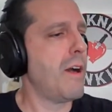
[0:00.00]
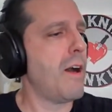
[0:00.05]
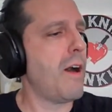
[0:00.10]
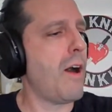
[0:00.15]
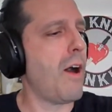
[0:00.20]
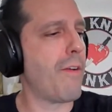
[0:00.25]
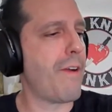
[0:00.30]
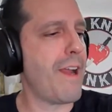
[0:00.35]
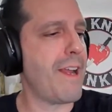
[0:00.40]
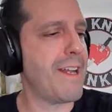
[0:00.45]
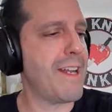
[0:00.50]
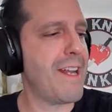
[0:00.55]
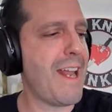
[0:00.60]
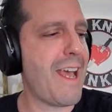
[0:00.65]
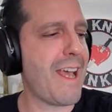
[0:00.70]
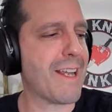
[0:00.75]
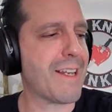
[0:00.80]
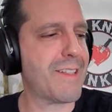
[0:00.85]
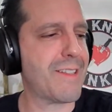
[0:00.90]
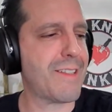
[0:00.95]
All right,
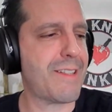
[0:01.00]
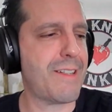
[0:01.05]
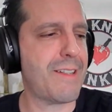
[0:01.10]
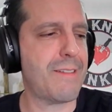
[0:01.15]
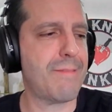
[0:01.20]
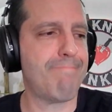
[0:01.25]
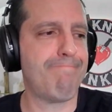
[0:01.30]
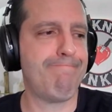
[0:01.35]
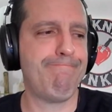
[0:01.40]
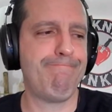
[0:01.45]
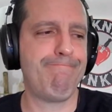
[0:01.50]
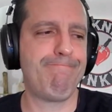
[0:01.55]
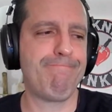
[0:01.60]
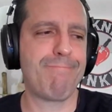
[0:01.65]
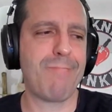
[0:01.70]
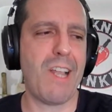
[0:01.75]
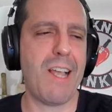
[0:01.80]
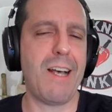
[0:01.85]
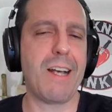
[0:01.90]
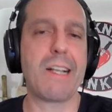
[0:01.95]
next,
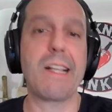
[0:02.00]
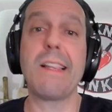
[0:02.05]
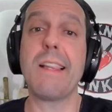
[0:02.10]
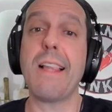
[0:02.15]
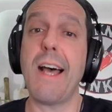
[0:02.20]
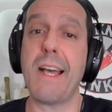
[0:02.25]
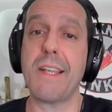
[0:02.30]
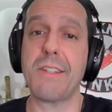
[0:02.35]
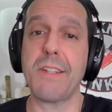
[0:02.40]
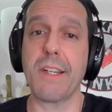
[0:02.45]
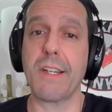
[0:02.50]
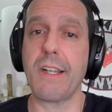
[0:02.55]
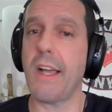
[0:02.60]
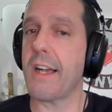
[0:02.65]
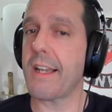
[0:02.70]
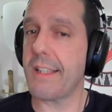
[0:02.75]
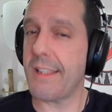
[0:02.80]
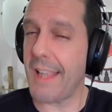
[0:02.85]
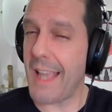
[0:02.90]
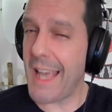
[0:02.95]
a classic.
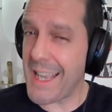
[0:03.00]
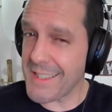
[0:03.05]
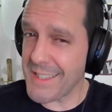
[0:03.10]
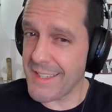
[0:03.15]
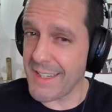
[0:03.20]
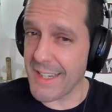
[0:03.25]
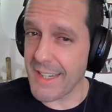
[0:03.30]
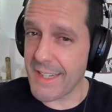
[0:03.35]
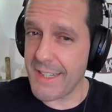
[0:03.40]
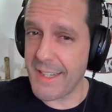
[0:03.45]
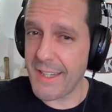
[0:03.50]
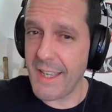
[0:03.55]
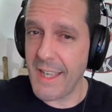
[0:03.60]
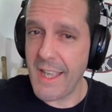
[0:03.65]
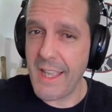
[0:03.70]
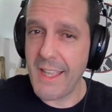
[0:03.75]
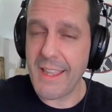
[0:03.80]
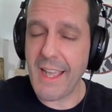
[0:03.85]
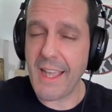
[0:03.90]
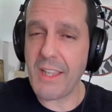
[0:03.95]
A classic
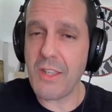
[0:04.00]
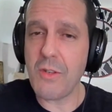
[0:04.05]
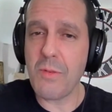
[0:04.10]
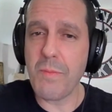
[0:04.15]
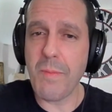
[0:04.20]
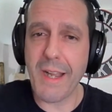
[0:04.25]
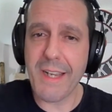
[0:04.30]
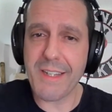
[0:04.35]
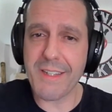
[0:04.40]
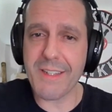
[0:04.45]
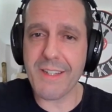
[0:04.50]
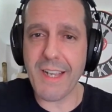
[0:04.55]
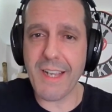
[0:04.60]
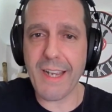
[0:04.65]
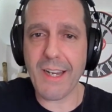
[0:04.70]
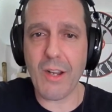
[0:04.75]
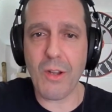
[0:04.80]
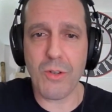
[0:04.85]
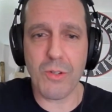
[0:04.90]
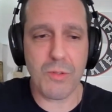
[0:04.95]
that you might
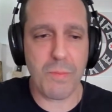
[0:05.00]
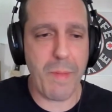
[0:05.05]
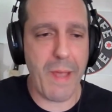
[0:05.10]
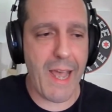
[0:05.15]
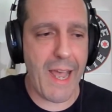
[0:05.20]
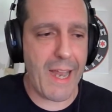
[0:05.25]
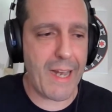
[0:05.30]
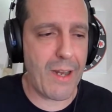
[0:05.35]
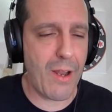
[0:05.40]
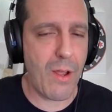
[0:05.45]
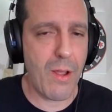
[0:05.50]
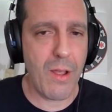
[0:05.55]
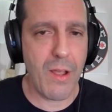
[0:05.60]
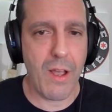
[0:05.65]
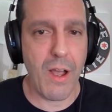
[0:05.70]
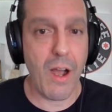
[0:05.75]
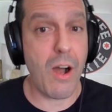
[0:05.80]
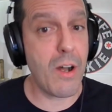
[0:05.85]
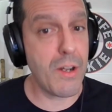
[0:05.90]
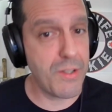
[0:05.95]
say goes back
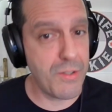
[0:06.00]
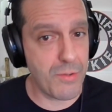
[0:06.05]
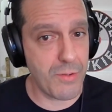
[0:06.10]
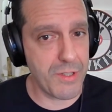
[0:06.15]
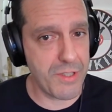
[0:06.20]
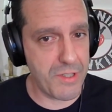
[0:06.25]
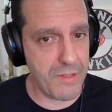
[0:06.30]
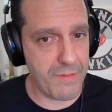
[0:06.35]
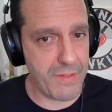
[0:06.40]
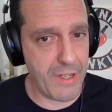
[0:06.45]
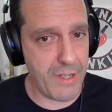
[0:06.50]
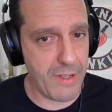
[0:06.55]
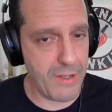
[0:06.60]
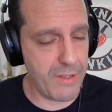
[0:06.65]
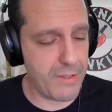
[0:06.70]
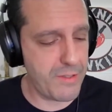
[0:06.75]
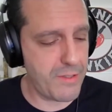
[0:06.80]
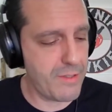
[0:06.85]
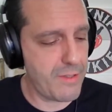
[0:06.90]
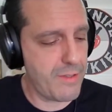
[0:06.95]
hundreds of
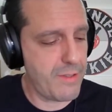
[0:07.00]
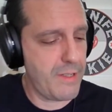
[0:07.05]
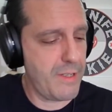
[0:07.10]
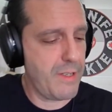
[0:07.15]
years.